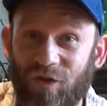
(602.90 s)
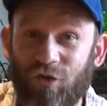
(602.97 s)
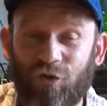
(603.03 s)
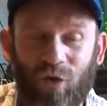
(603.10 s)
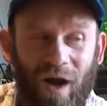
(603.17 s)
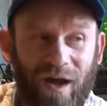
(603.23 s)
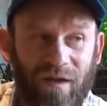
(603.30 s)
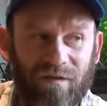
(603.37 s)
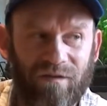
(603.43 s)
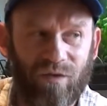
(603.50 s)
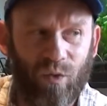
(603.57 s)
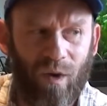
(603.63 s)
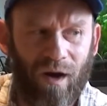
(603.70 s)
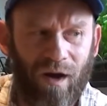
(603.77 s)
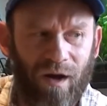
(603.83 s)
are trying
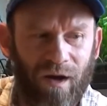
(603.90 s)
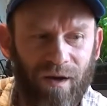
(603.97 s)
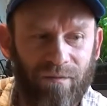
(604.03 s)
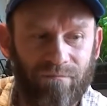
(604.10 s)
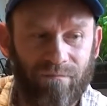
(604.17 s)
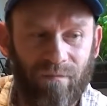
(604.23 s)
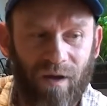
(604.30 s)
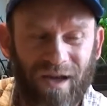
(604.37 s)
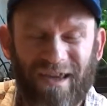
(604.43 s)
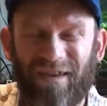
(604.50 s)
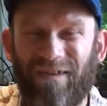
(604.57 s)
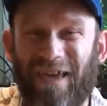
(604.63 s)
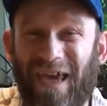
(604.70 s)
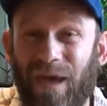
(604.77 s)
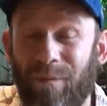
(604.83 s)
to I
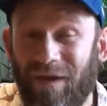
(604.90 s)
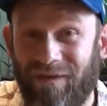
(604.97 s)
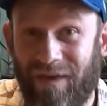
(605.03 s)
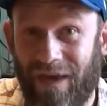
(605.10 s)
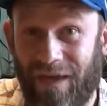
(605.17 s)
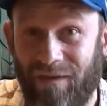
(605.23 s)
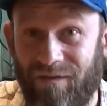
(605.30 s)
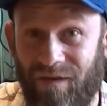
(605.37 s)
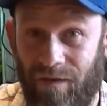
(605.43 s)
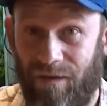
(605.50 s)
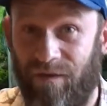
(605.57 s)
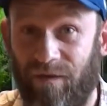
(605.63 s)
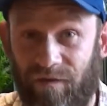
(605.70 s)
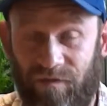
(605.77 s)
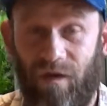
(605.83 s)
guess, imitate
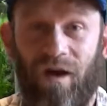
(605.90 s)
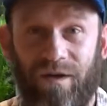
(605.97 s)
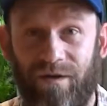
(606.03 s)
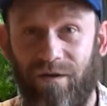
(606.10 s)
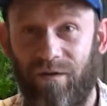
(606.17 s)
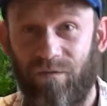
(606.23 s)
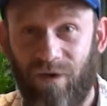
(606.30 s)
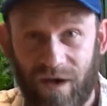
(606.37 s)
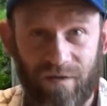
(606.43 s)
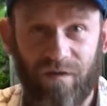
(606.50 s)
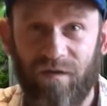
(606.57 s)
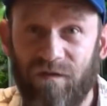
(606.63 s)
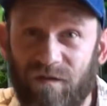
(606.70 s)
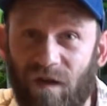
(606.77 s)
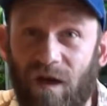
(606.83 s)
the sun, right? The
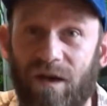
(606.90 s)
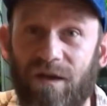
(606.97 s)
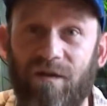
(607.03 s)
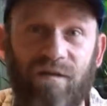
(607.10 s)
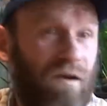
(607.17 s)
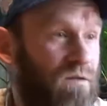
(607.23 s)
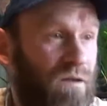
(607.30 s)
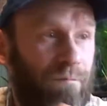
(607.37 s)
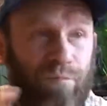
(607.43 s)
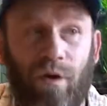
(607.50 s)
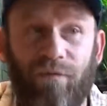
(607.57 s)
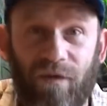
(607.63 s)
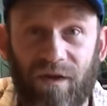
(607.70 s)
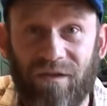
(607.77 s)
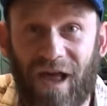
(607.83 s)
sun is like the
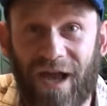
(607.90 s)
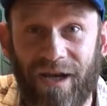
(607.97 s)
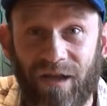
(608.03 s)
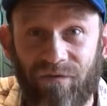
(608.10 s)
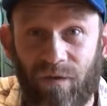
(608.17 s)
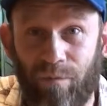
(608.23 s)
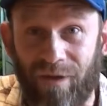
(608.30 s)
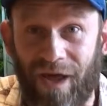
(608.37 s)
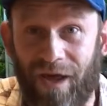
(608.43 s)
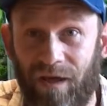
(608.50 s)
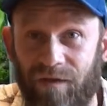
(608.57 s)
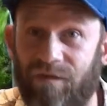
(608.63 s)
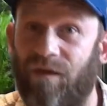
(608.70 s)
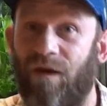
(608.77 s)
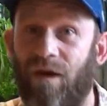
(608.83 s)
perfect lighting for
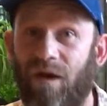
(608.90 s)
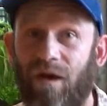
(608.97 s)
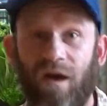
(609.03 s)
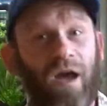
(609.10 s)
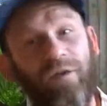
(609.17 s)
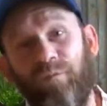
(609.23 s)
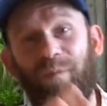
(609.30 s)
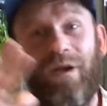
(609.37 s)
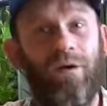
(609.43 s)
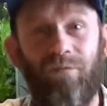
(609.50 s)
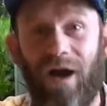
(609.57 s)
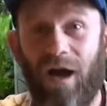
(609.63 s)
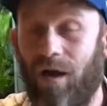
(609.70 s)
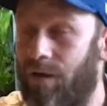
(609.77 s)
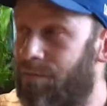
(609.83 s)
plants. It's been
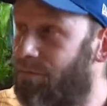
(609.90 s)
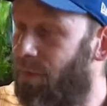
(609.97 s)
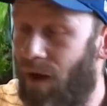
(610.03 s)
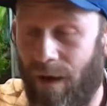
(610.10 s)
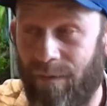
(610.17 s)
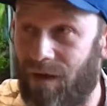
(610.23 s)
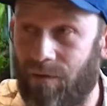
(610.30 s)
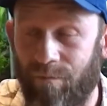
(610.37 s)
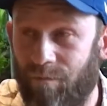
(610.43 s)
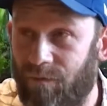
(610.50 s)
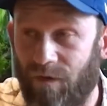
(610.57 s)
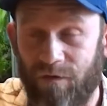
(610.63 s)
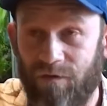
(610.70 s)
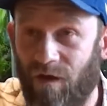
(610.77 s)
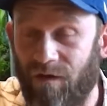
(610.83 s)
around, I mean,
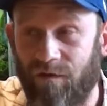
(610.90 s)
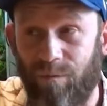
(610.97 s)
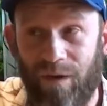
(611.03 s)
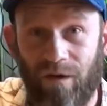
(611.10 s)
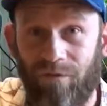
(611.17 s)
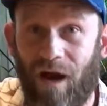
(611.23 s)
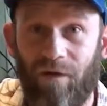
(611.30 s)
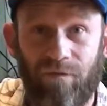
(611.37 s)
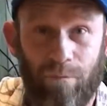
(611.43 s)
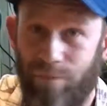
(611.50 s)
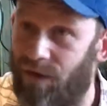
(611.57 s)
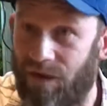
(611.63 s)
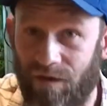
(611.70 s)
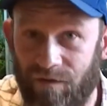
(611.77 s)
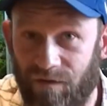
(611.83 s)
the sun's been around for
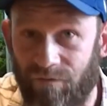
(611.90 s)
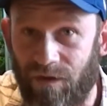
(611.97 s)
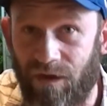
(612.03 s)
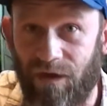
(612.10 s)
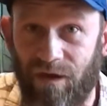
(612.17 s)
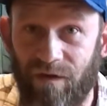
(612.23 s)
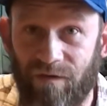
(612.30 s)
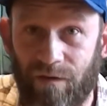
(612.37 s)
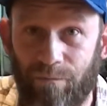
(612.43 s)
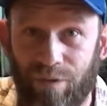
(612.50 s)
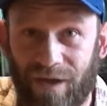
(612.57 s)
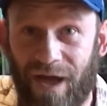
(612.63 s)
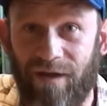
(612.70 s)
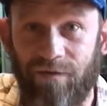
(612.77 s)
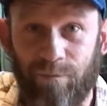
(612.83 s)
billions of years, and
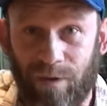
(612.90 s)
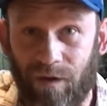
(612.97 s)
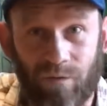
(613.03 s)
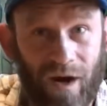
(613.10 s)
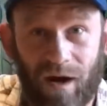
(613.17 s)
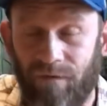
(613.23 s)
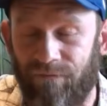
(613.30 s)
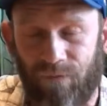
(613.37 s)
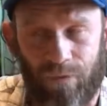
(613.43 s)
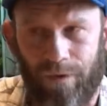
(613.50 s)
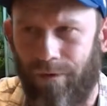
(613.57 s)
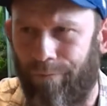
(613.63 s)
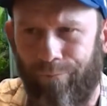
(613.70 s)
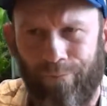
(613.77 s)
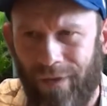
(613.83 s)
plants been around for